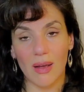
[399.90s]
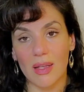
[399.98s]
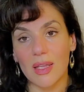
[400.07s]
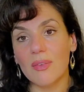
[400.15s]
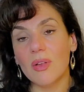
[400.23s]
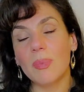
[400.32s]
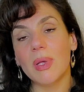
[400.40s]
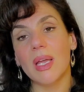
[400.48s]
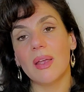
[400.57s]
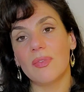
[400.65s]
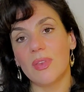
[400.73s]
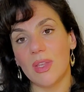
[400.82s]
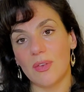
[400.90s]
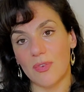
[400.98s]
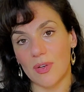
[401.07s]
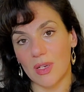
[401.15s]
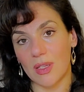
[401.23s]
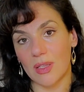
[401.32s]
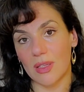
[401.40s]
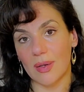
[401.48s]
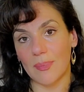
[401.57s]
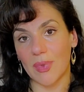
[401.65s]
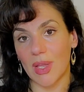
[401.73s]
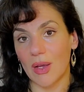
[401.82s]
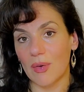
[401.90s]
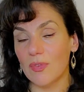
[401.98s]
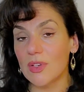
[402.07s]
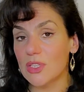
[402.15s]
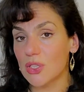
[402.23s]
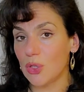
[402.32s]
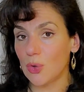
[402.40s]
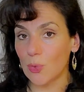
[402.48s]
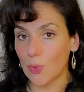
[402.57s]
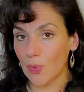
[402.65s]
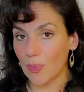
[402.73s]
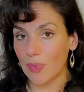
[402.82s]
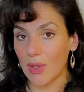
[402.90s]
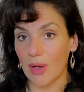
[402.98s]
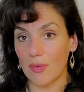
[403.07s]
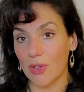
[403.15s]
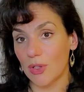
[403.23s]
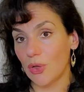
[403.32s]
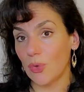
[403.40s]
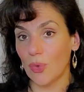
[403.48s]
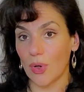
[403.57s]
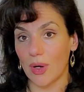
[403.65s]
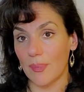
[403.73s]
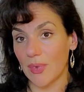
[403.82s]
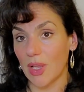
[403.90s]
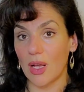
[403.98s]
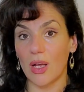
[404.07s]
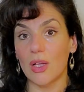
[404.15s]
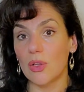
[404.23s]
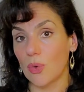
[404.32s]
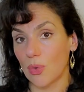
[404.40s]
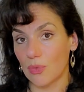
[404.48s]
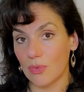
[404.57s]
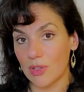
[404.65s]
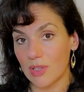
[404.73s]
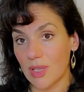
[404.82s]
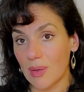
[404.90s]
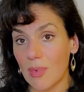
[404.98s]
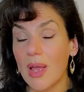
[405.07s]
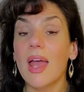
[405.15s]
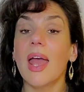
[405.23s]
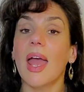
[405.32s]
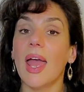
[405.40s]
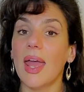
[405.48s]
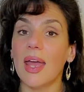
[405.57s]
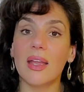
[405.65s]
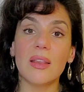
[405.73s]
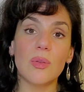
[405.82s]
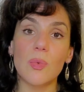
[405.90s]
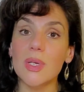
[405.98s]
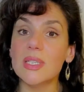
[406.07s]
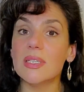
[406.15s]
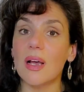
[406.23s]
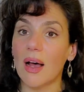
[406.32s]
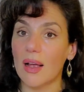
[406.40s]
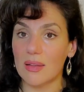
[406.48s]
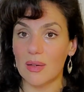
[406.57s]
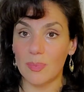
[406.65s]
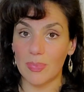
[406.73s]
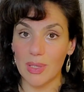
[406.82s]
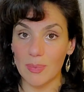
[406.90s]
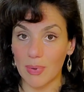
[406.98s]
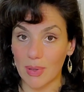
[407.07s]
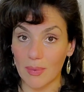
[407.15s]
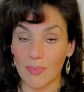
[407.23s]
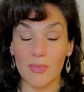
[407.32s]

he will behave different with you when you are alone with him and with other people.